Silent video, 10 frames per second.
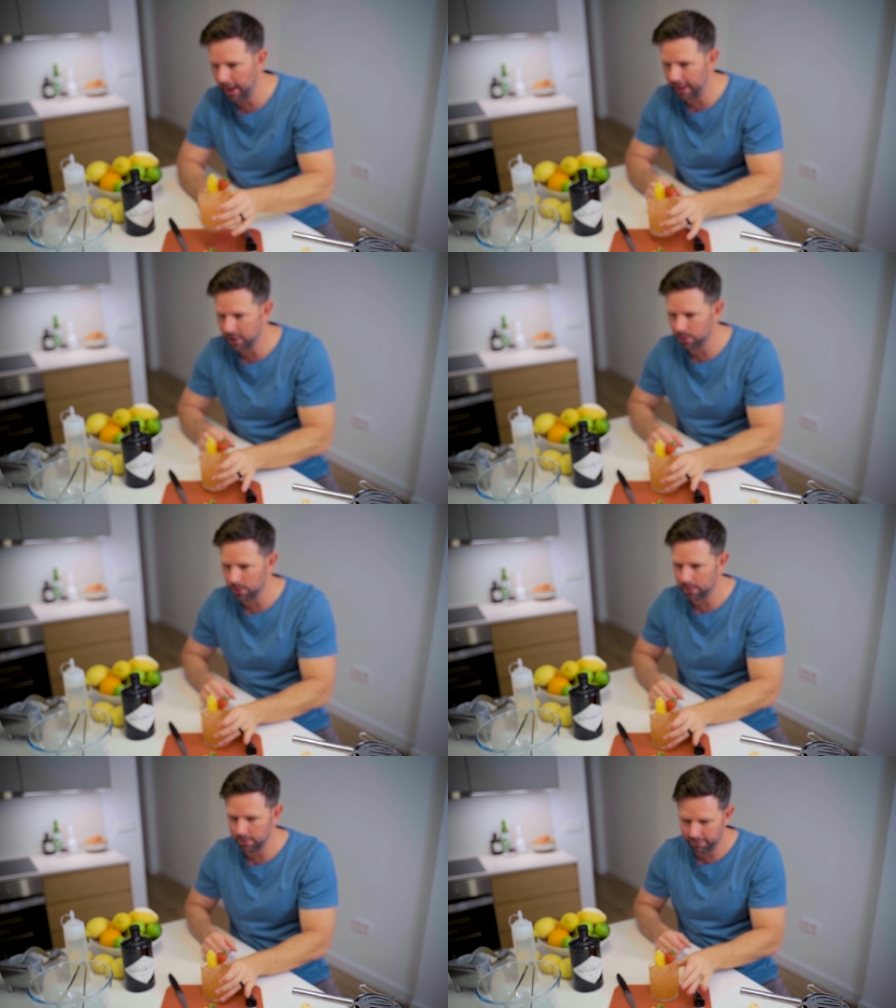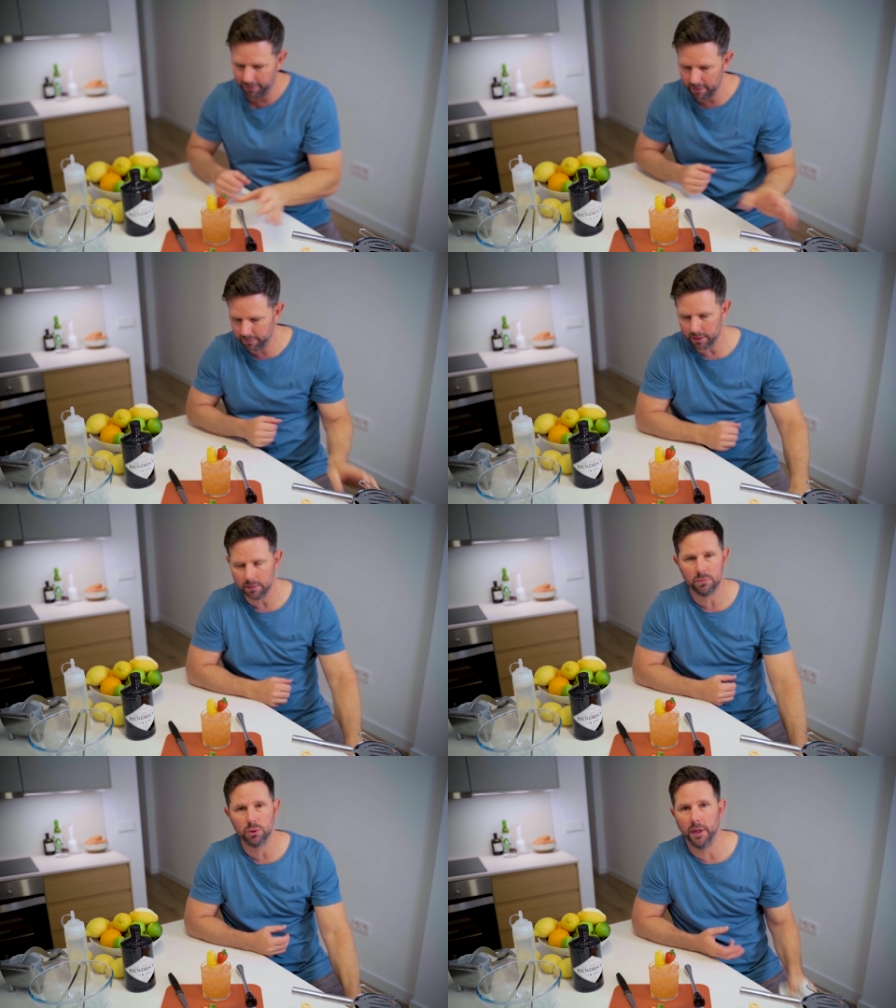actual
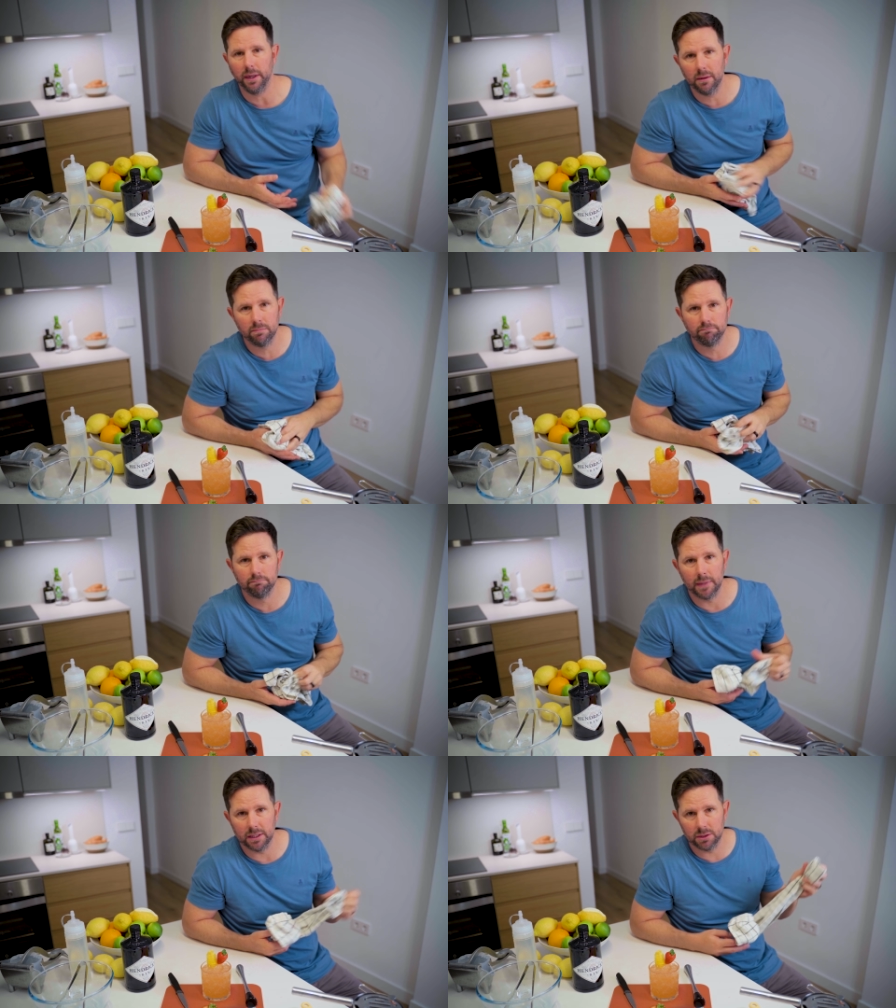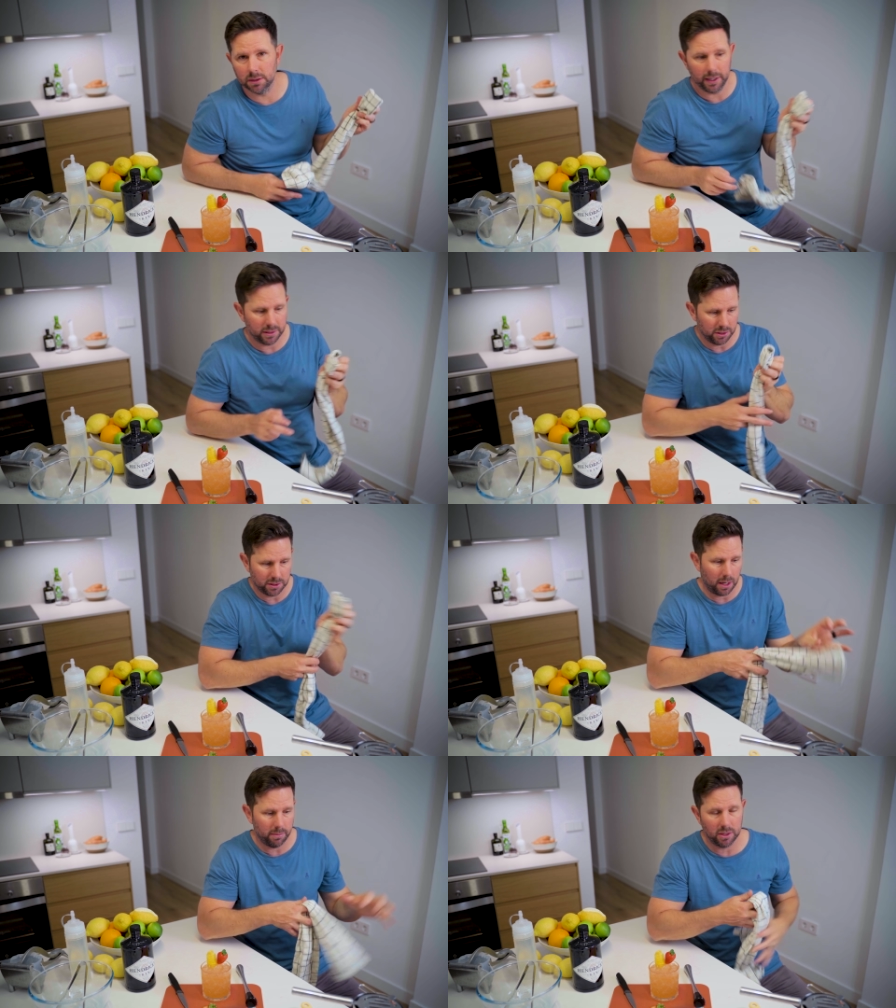favorite drink that she likes.
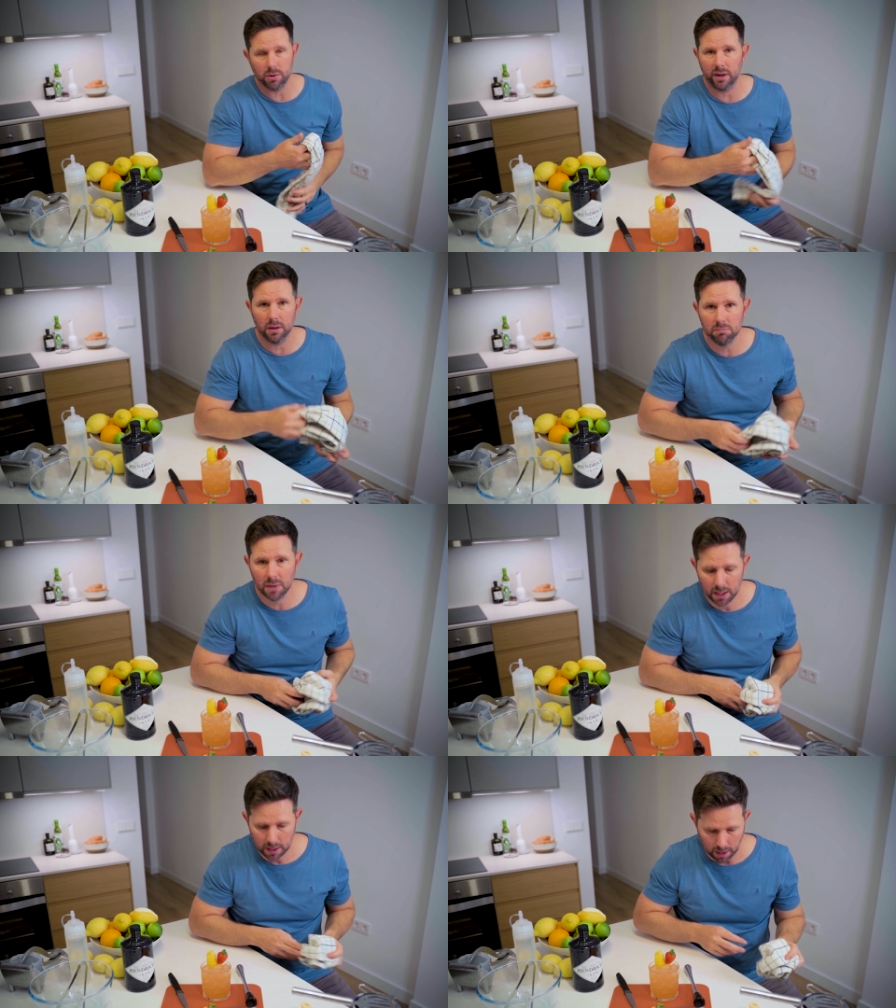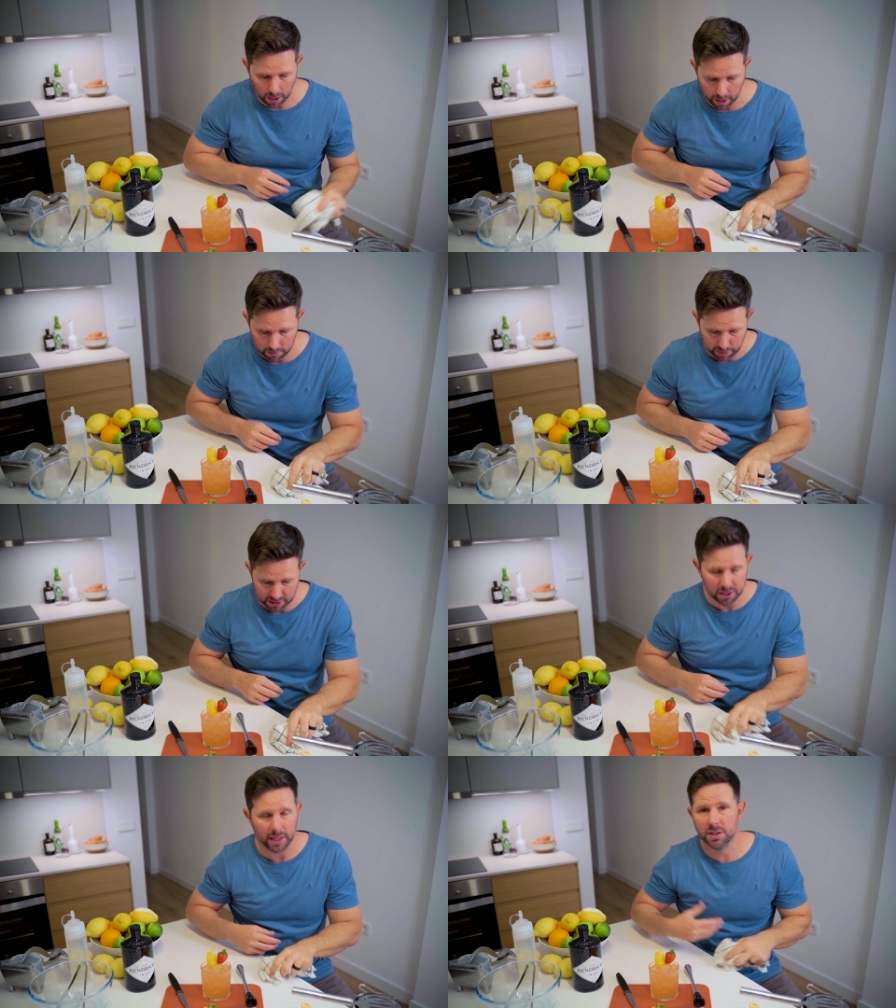She's not a big drinker,
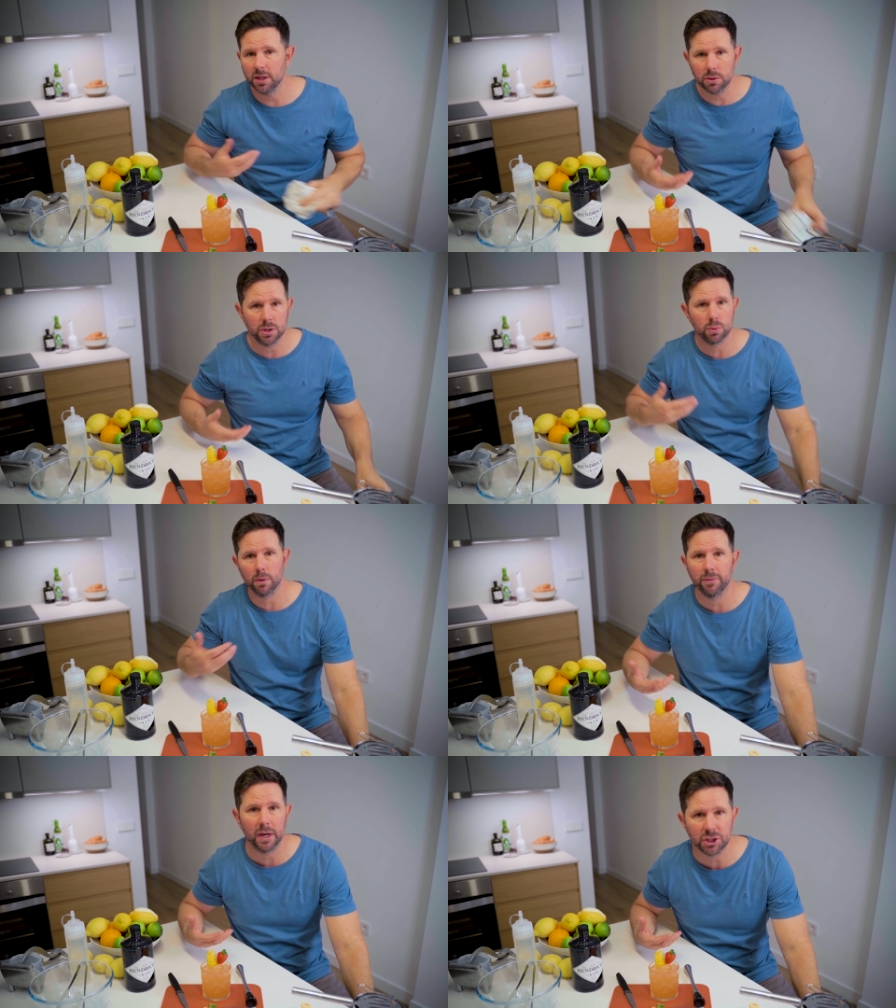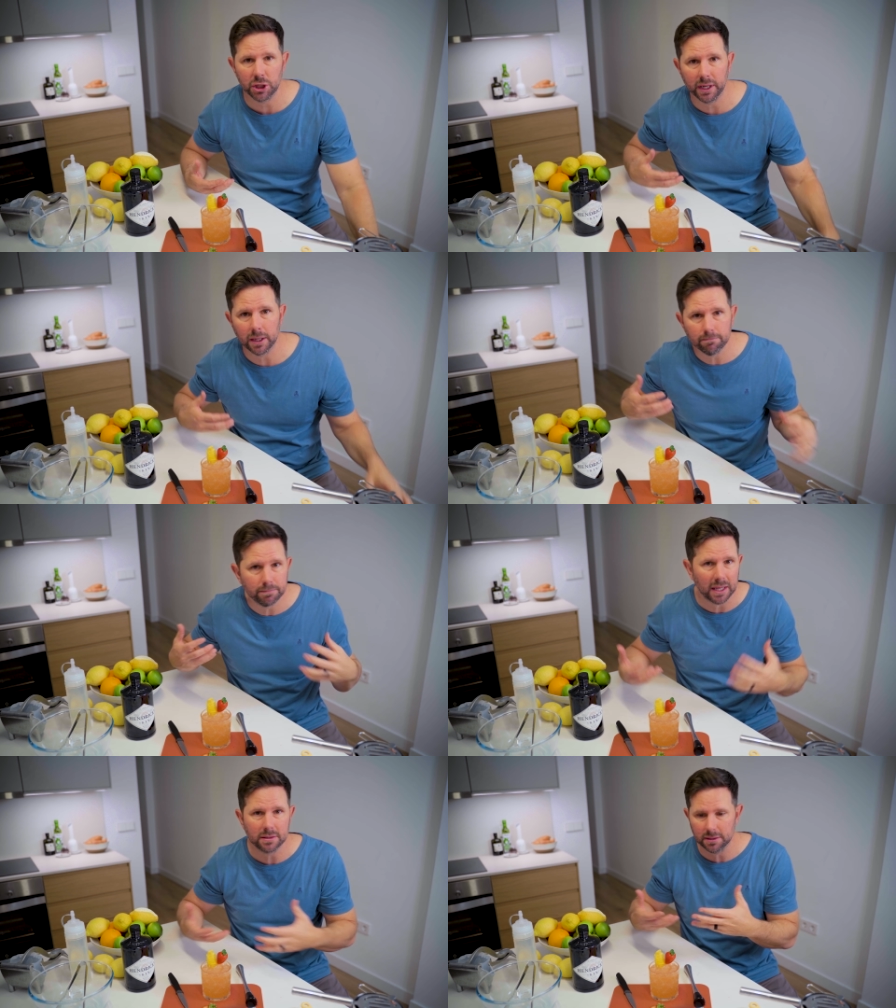but she likes citrus, refreshing.
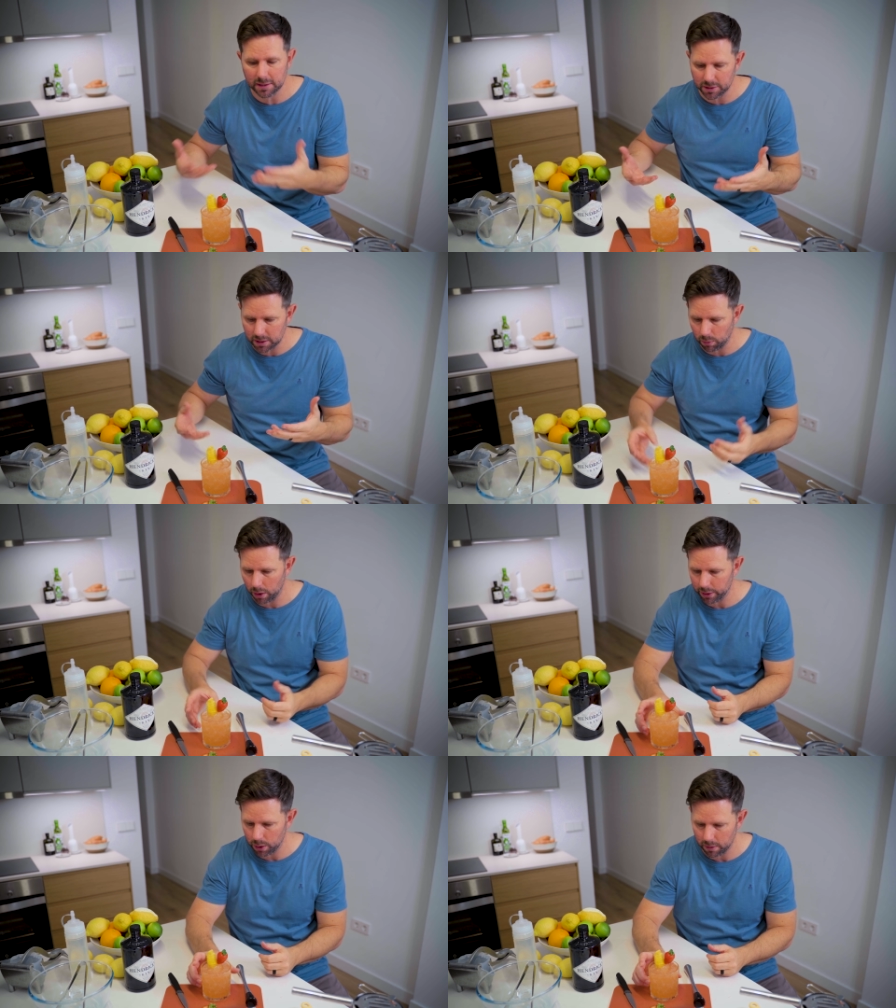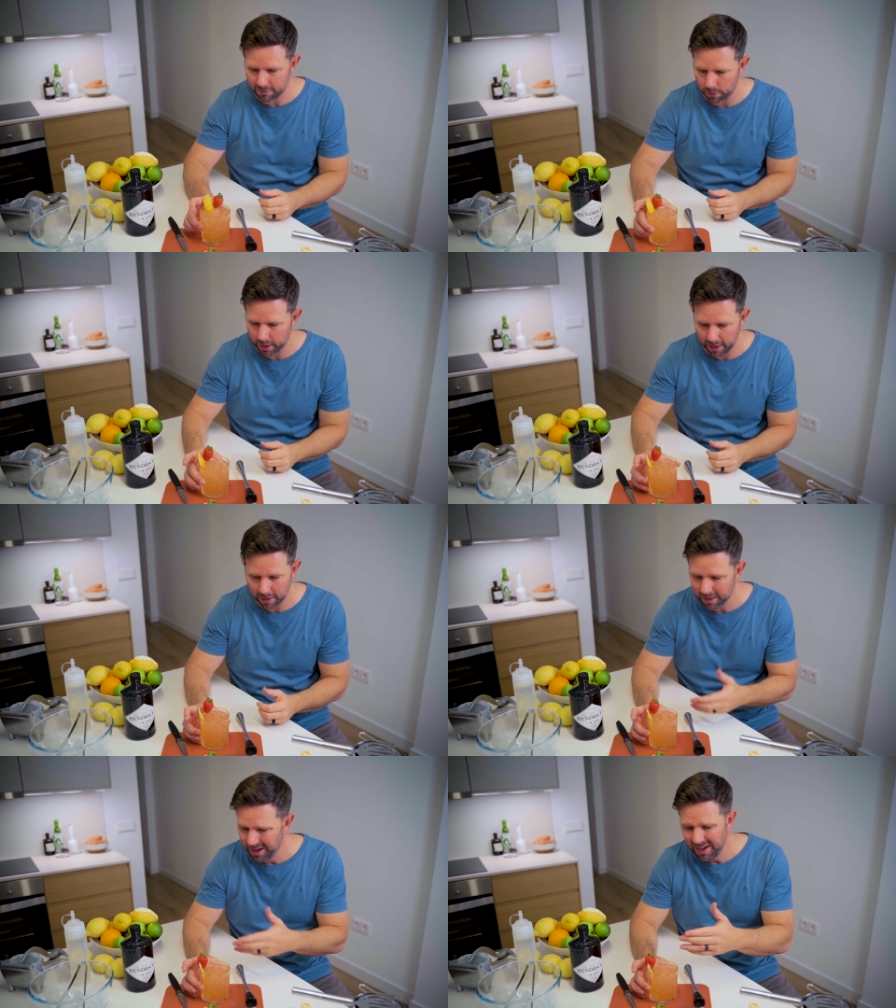That's essentially what you're going for
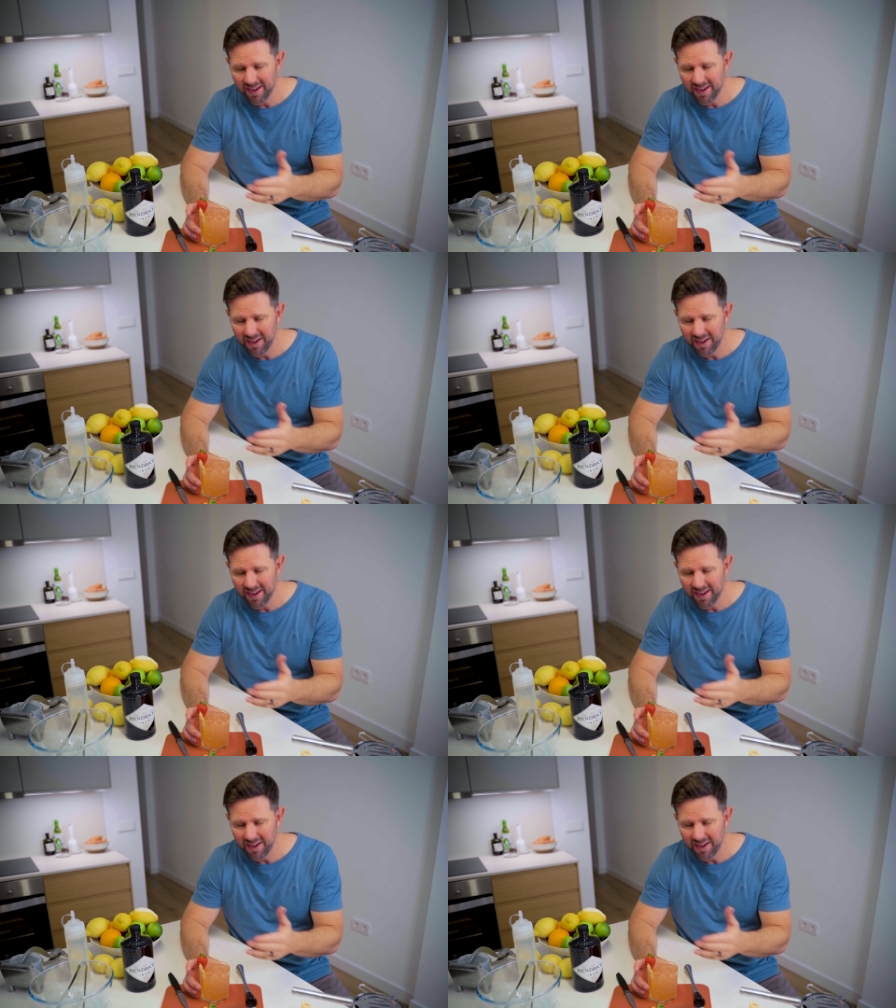here.